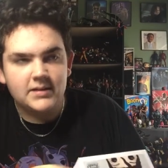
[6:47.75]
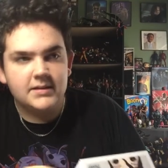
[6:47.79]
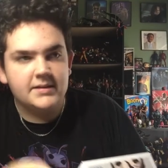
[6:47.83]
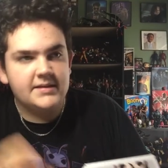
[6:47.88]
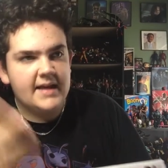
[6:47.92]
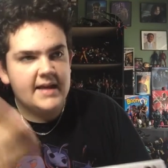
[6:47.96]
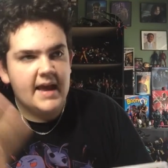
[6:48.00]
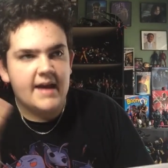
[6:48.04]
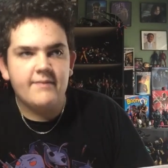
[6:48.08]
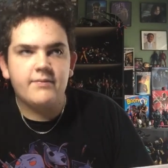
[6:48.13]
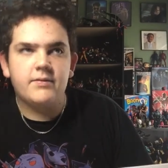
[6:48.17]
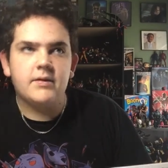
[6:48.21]

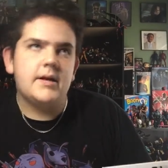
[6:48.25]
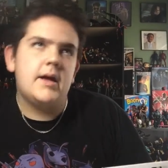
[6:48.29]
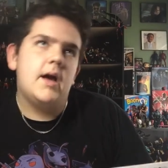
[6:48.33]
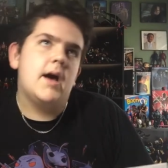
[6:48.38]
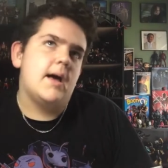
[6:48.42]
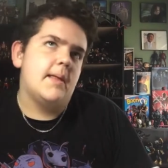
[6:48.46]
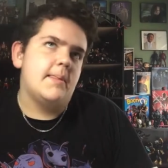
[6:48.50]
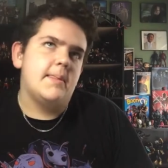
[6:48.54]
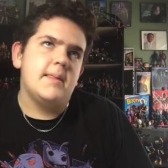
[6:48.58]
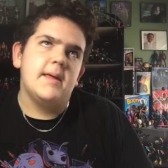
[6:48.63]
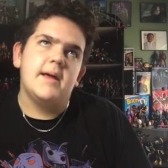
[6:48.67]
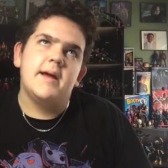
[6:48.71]
Definitely
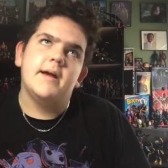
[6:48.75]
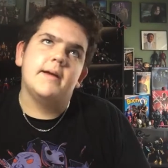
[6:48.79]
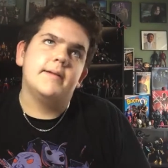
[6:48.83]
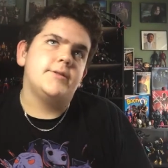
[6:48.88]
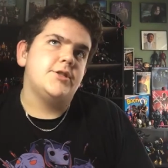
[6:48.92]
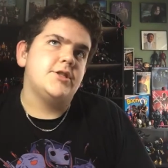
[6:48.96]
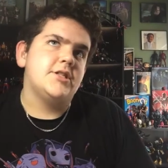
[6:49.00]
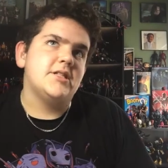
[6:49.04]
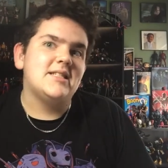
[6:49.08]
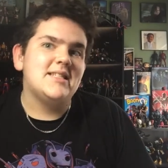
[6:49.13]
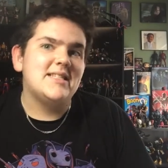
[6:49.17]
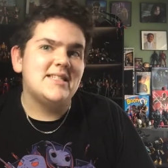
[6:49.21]
on there,
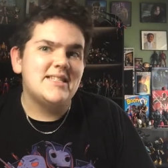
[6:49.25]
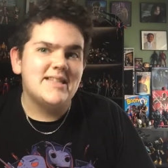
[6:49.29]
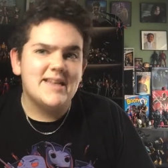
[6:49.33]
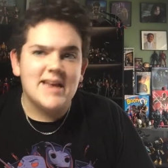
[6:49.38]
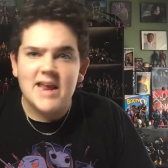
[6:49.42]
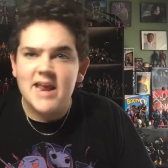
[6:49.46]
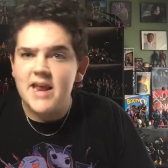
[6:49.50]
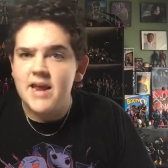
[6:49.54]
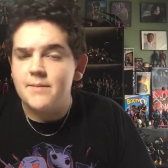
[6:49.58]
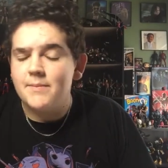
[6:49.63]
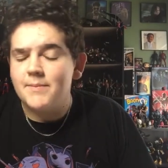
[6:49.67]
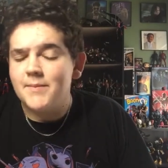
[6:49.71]

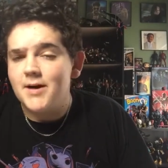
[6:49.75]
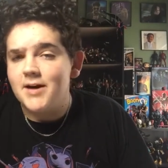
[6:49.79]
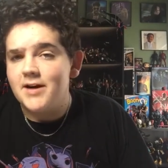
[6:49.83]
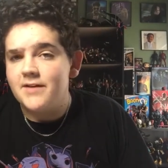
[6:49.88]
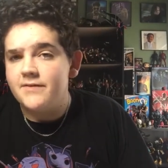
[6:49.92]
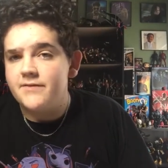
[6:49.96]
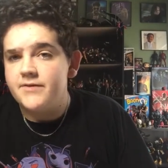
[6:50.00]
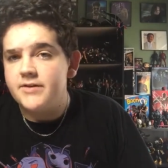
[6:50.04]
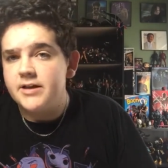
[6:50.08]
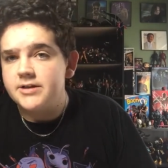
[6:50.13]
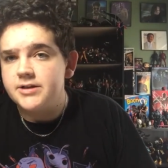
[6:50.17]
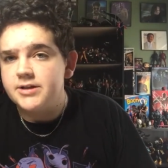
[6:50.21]
GTA,
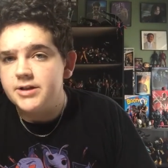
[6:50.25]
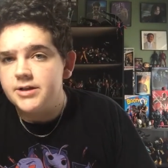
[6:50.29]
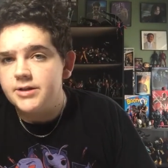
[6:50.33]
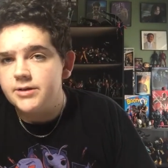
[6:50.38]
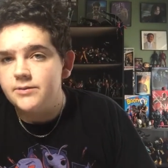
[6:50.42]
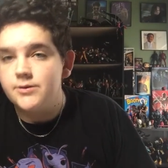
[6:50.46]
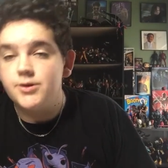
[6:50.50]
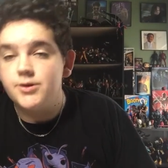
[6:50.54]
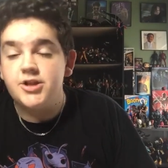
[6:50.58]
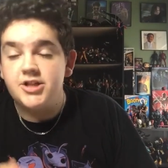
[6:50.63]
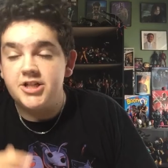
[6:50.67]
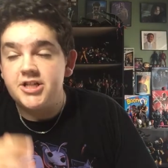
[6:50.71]
Mafia, two,
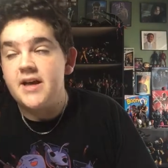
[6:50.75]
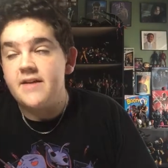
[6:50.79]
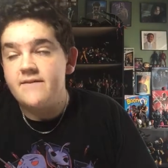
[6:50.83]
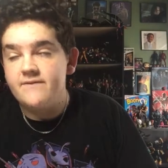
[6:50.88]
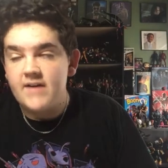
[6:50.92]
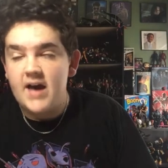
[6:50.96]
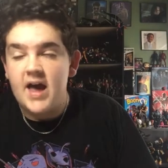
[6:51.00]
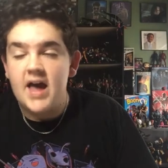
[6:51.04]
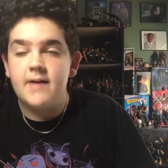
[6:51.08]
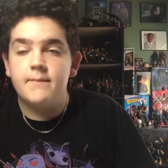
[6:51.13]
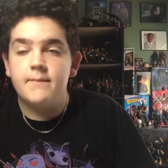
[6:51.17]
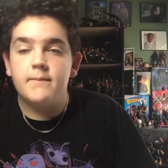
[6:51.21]
GTA
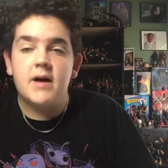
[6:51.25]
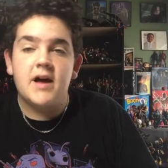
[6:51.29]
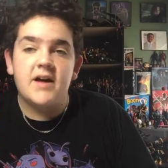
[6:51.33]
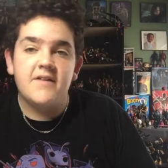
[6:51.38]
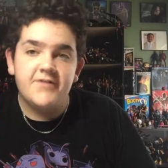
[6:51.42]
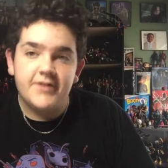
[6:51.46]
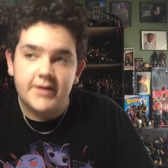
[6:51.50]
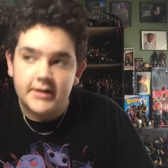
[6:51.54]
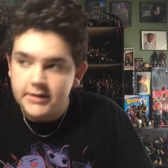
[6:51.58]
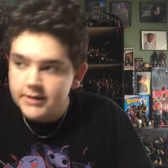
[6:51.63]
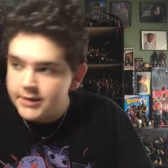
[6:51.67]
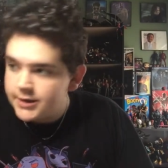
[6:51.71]
5,
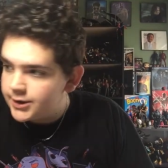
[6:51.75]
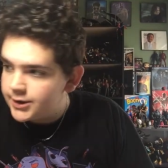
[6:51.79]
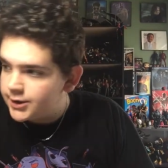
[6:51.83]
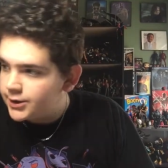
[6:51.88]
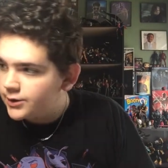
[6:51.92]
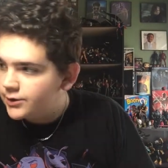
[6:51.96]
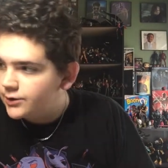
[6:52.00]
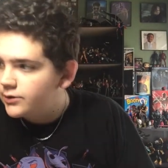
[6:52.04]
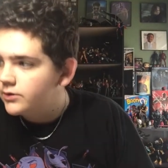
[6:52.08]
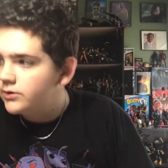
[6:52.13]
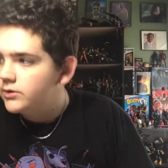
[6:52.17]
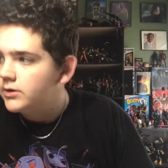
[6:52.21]
Mafia
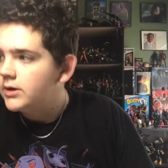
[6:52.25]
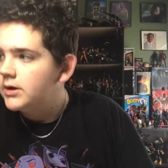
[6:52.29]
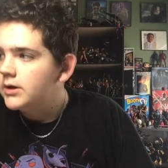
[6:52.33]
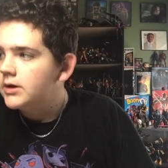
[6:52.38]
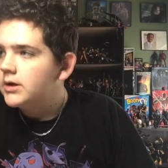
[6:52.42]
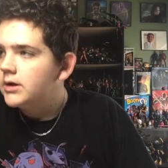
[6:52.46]
2,